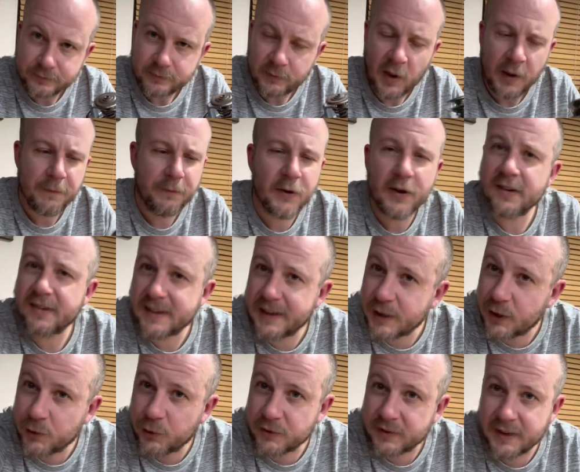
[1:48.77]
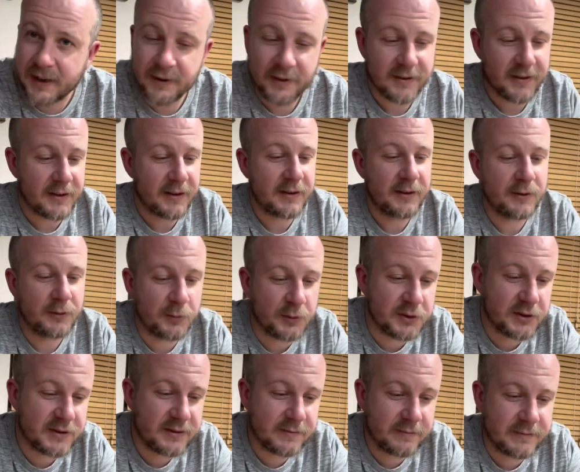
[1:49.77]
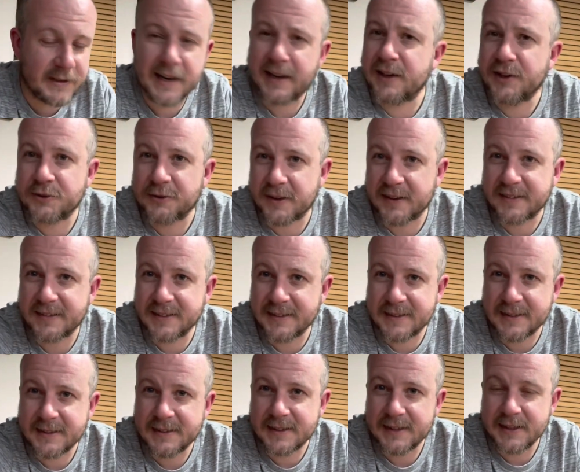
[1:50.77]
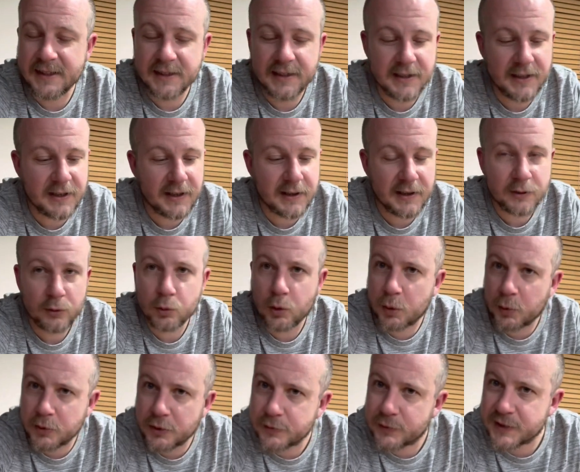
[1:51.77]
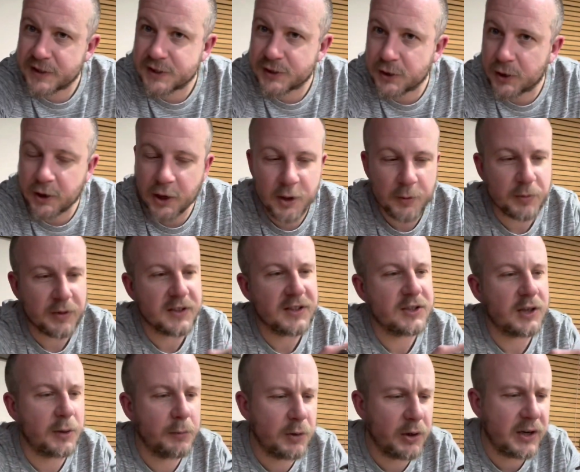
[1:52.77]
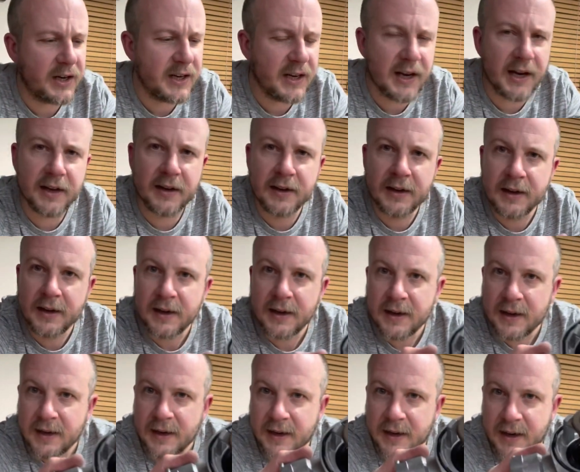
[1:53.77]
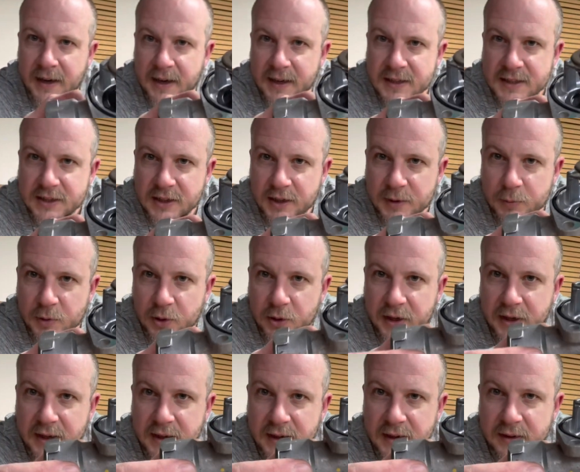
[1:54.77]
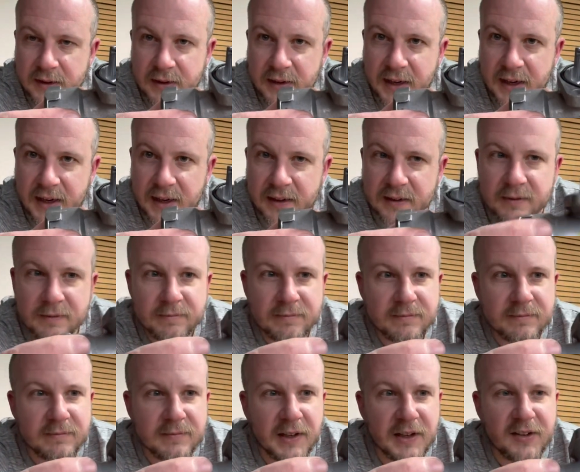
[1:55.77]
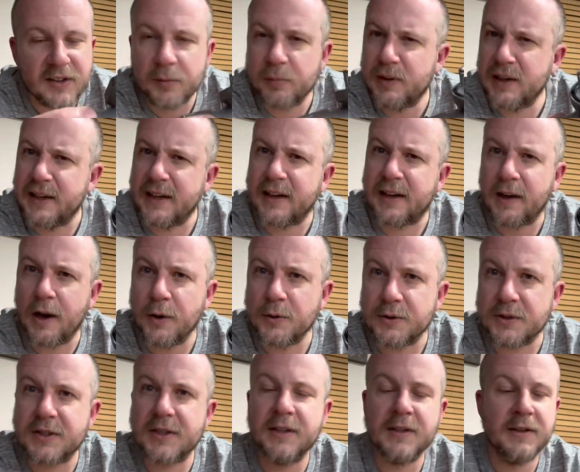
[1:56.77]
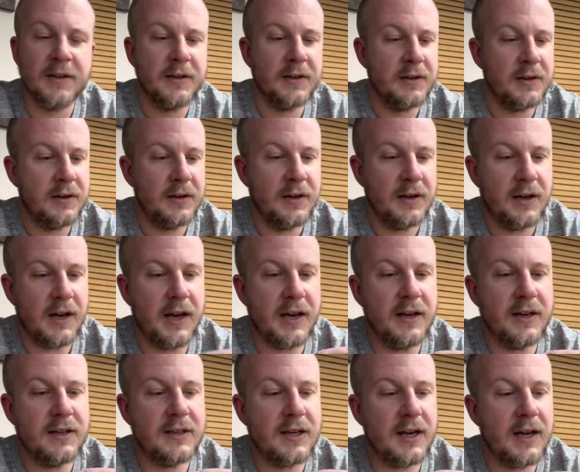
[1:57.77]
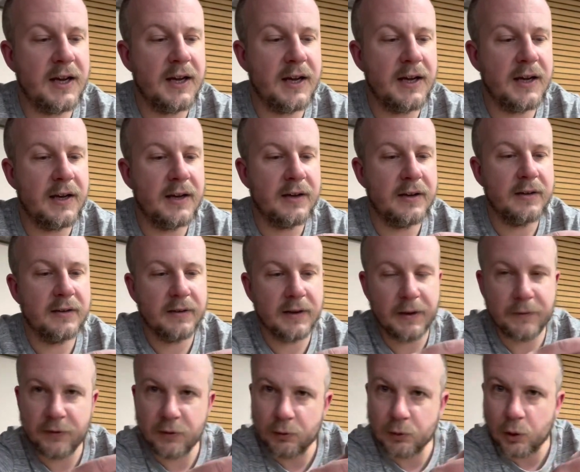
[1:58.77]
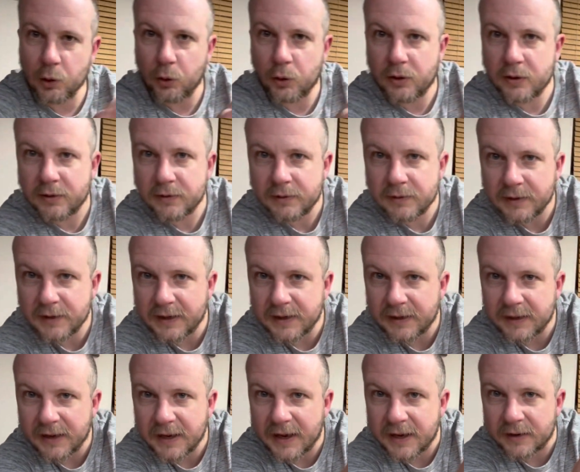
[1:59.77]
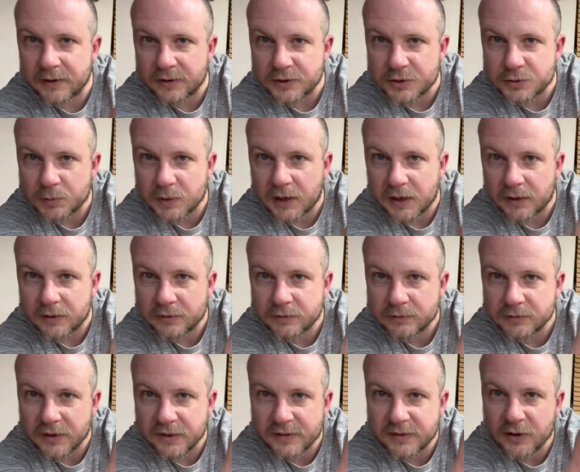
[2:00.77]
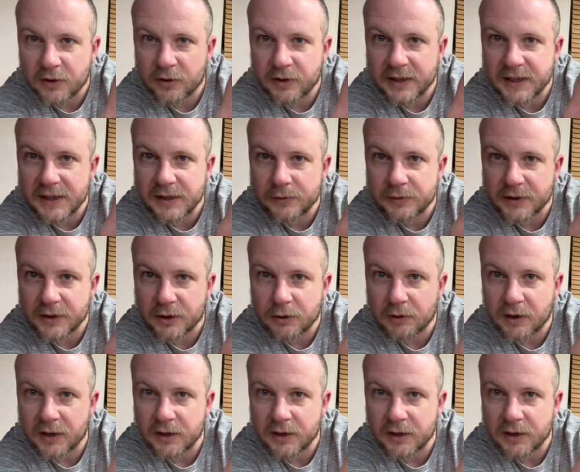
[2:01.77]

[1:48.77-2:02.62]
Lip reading: first thing I looked at, because I was dead interested to see, I wonder if it's stuck open. So I'm looking in, and as I'm looking in, it's completely closed. And if you look in the end as well, there's not even a crack